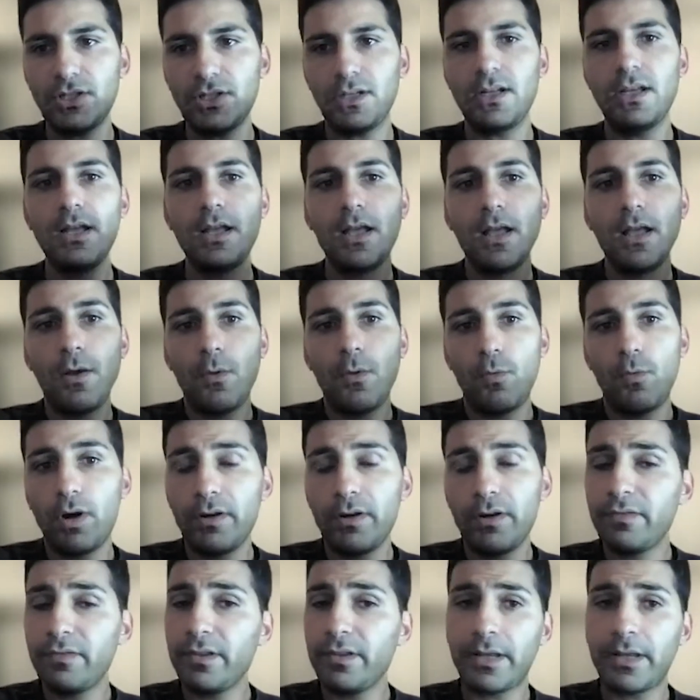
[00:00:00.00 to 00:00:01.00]
And
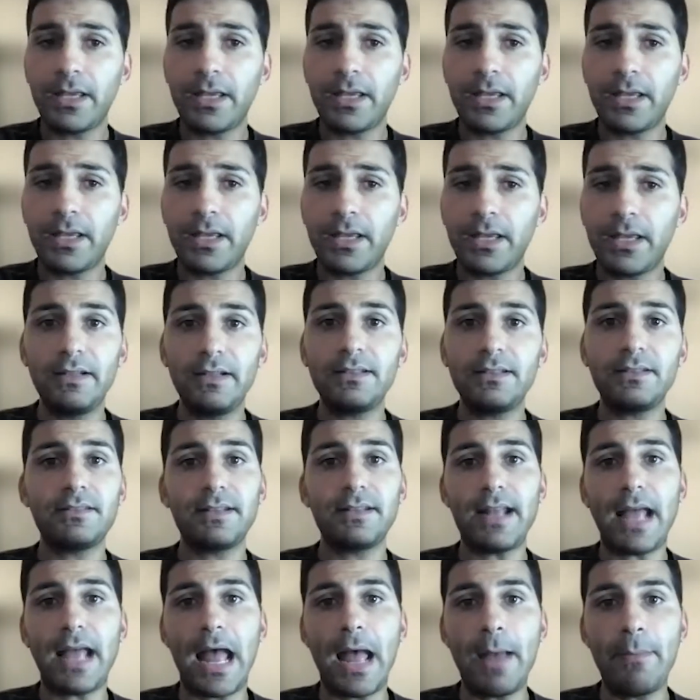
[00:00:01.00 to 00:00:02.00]
one of the capabilities
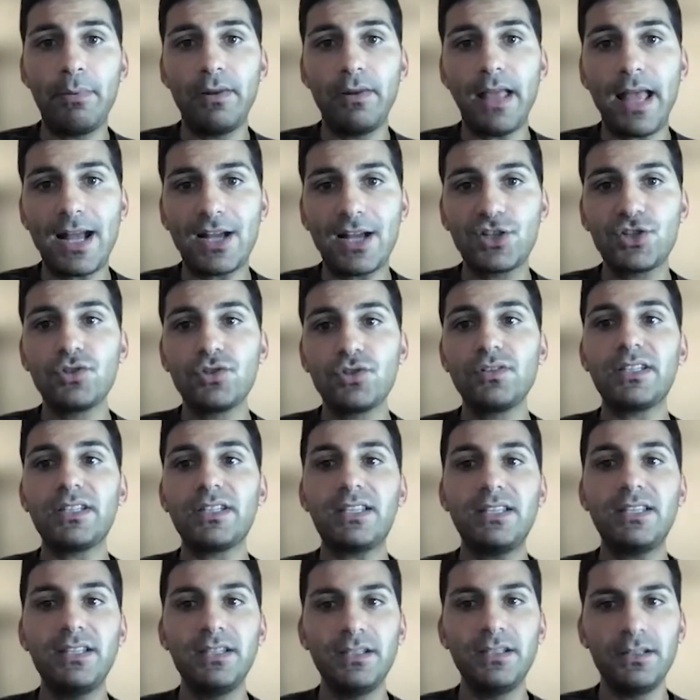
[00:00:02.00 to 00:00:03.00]
that Apple actually
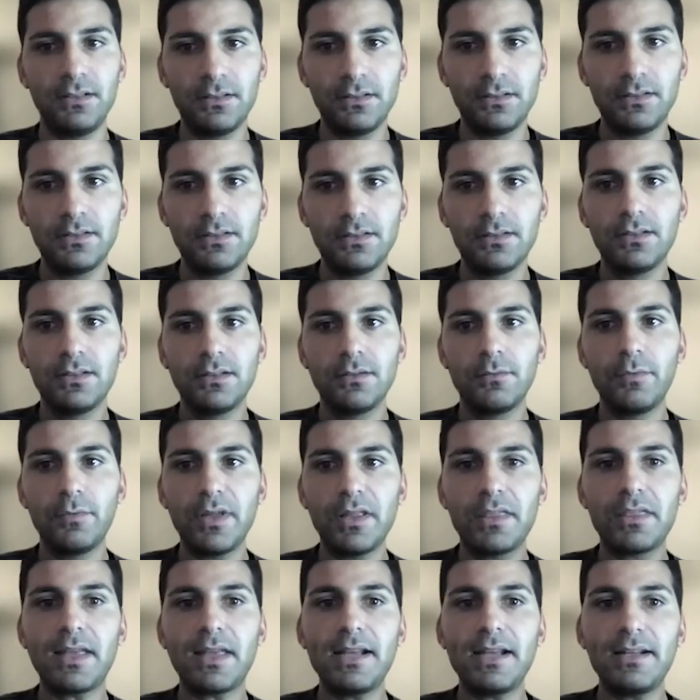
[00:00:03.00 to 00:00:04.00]
killed
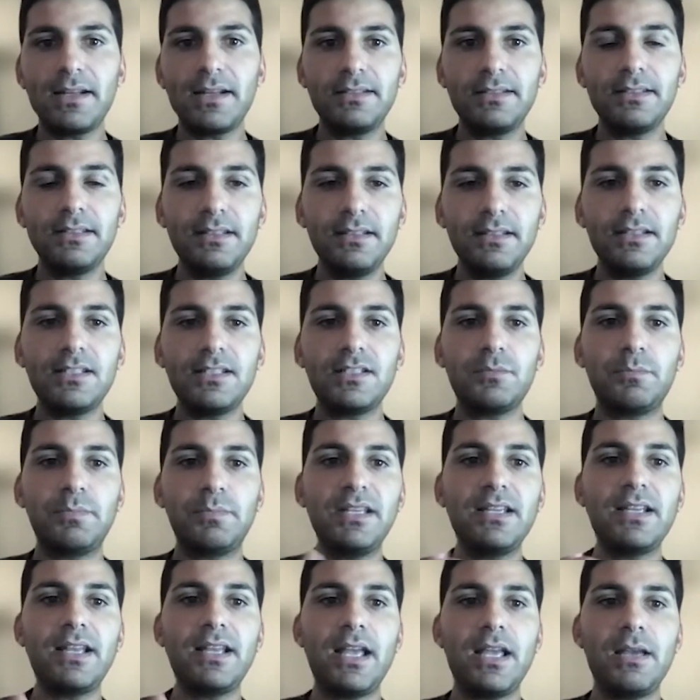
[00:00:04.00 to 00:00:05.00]
with ATT is
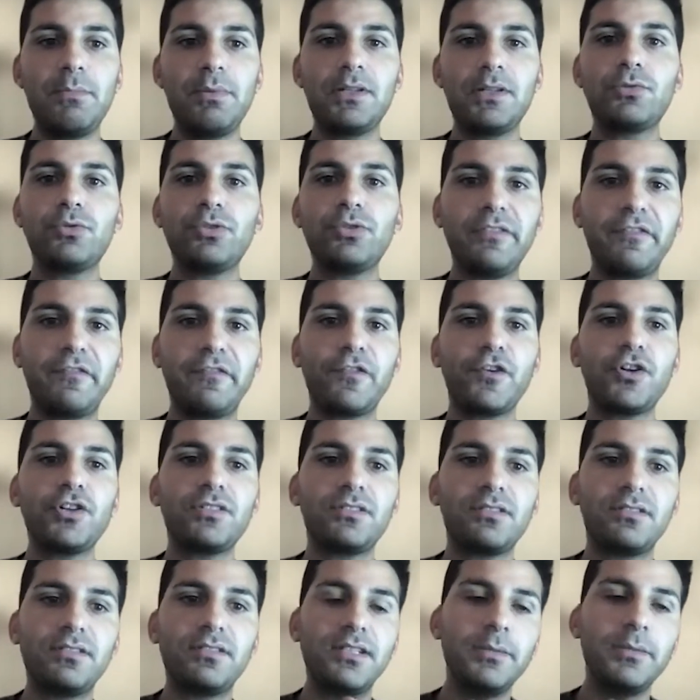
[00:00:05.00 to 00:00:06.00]
being able to defer
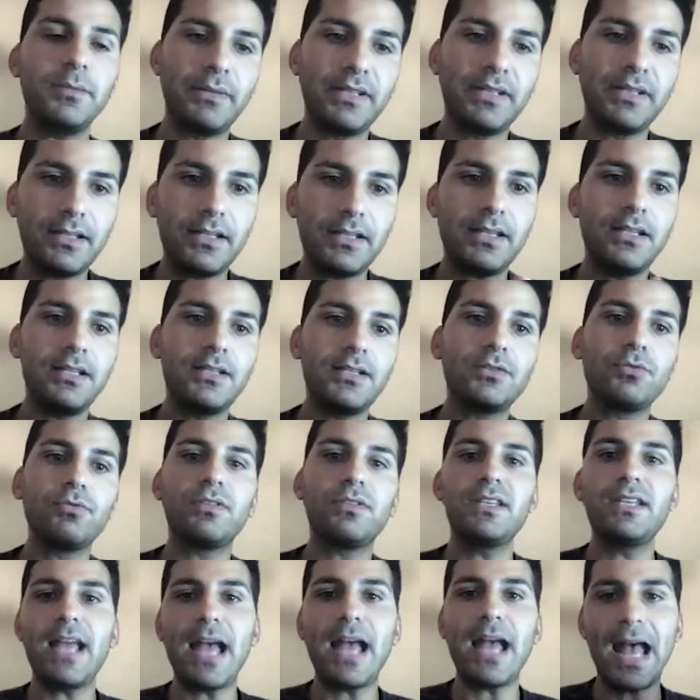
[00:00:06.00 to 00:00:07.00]
deep link into
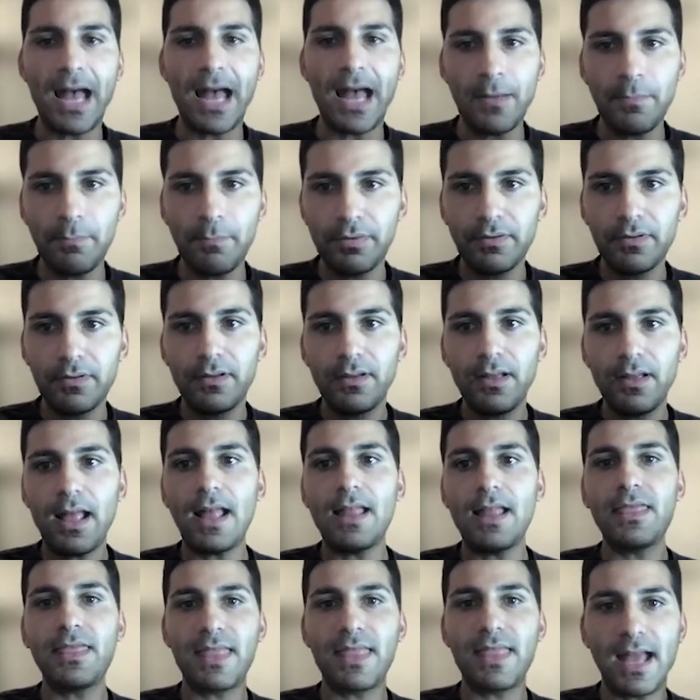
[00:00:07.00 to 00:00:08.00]
the app
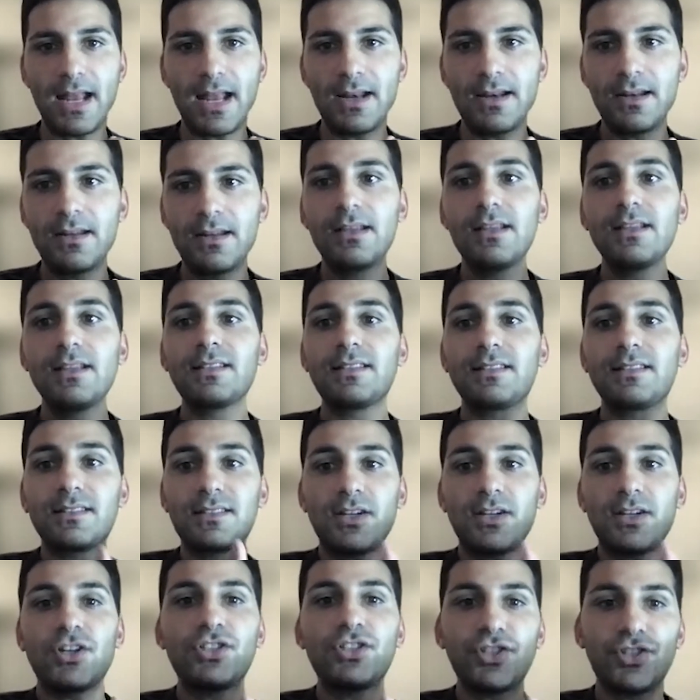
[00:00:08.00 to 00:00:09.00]
and then
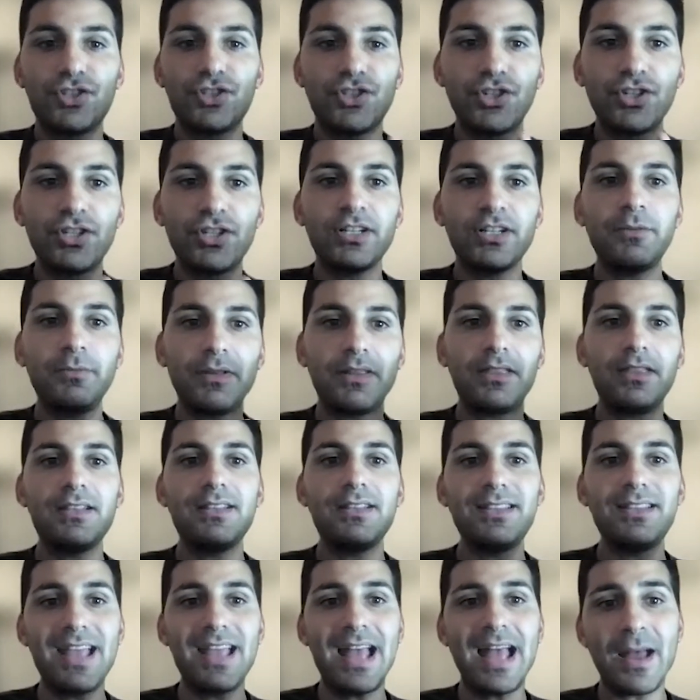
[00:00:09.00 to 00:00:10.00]
start a journey
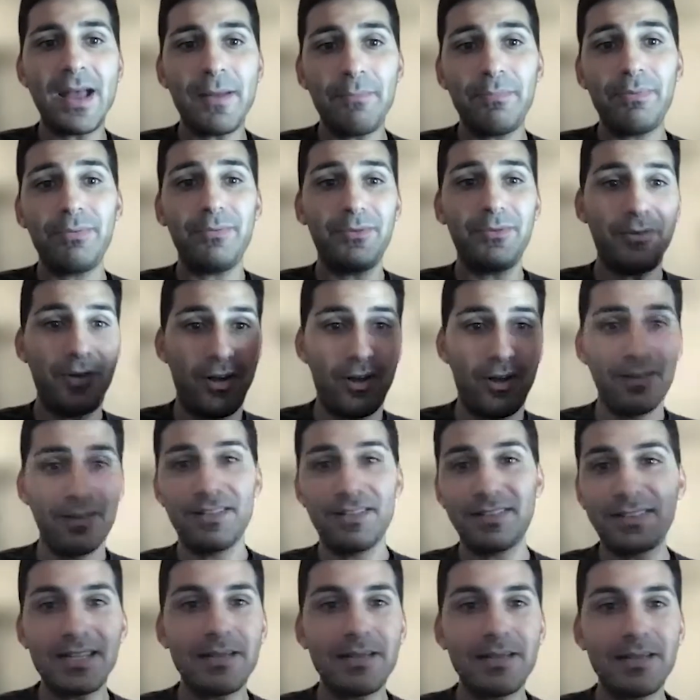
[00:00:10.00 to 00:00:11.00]
within the app on
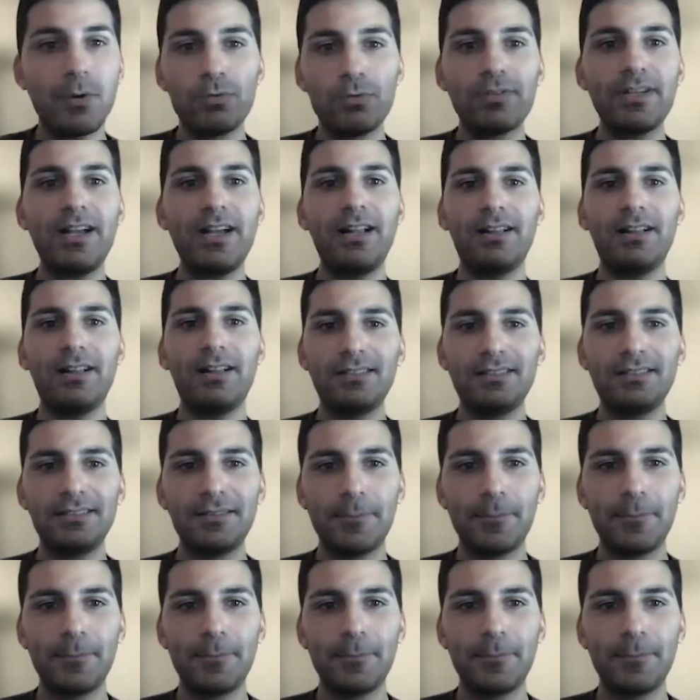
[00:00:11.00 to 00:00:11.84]
the same hotel.